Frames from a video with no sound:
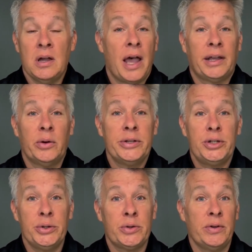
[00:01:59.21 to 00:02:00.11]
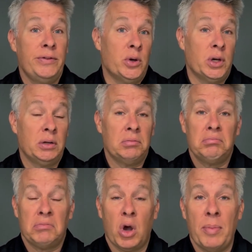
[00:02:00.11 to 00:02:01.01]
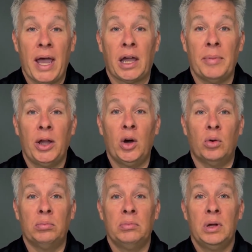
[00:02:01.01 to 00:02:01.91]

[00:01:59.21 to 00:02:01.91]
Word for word: I can always choose to review it and go back on my own.